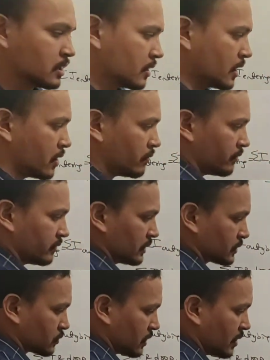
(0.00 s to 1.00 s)
Now
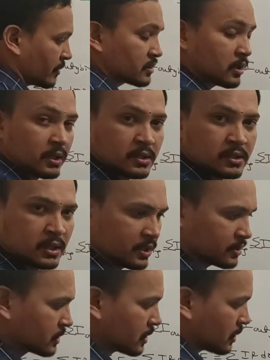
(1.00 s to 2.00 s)
these 2 elements are in
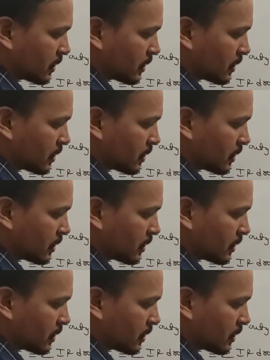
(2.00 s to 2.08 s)
series.